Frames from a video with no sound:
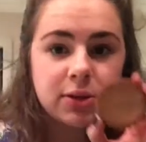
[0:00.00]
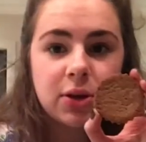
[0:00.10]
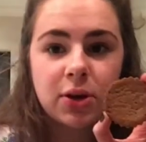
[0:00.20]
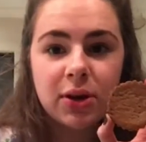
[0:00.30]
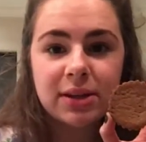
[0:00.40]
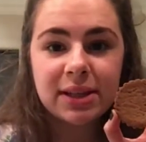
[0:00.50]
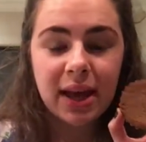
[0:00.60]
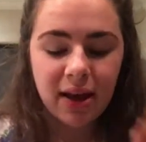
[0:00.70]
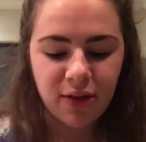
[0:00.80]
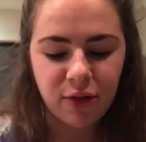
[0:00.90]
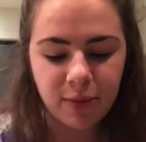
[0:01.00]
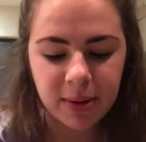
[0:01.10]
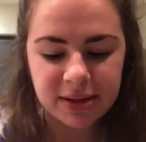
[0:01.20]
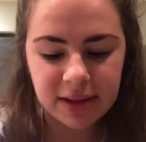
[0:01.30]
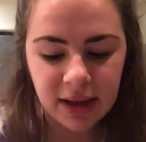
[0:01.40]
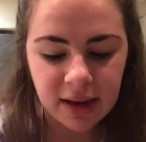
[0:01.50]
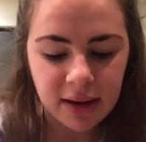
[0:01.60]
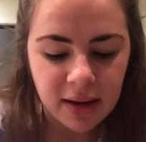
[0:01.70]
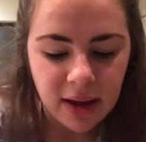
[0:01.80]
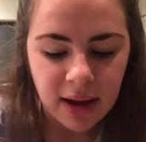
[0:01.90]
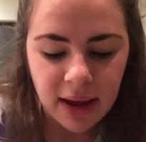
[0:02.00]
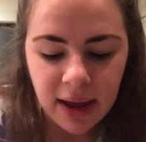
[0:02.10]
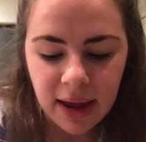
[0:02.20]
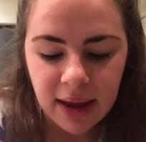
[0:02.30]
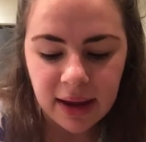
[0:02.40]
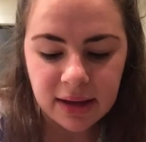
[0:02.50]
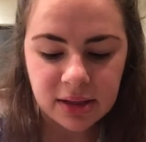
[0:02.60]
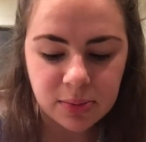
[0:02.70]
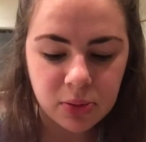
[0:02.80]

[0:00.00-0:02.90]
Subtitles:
So you're going to get half of biscuit and